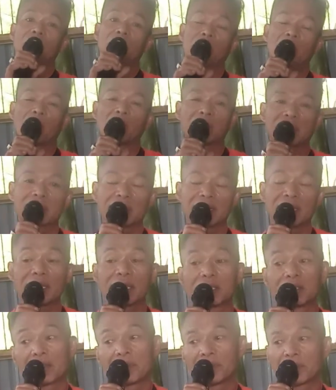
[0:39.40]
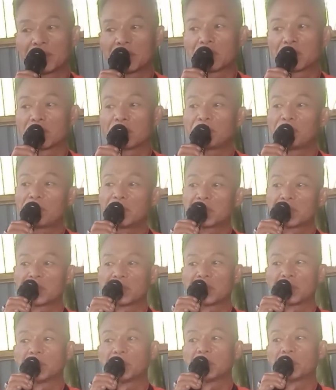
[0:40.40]
course it refers to a person
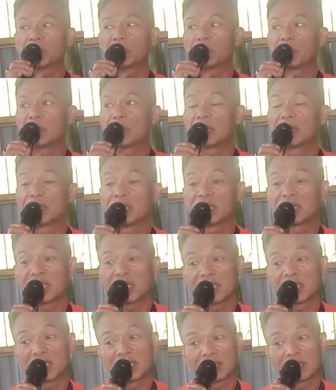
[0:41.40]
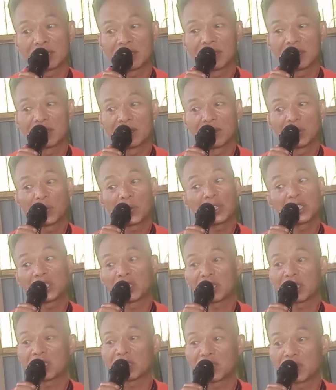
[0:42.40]
who is
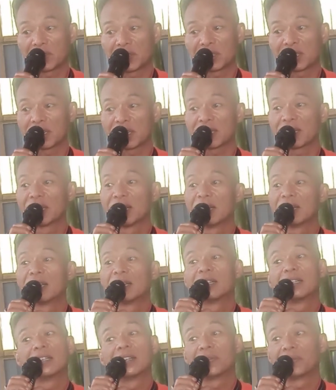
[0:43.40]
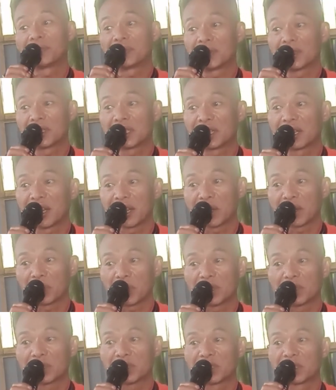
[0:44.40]
just using the first
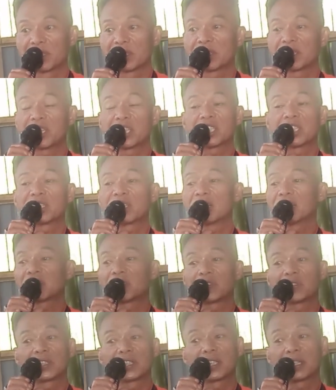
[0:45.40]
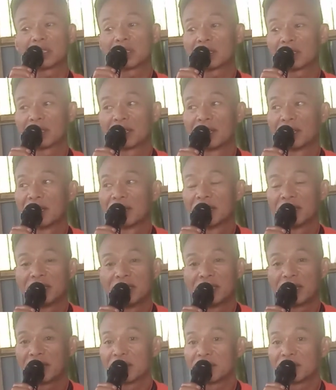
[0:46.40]
language. He is not using the
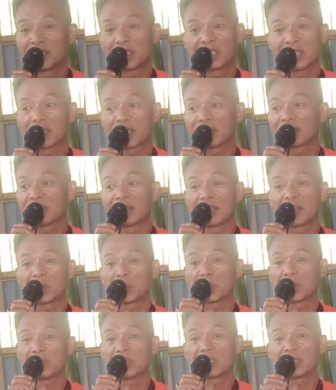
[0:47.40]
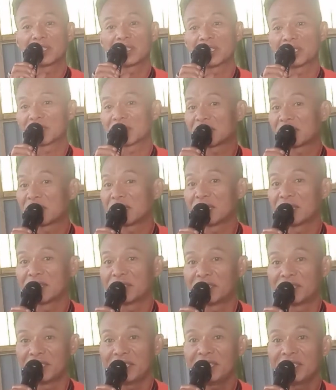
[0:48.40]
other second language that he
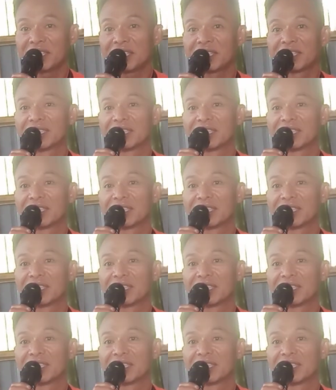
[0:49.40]
learned,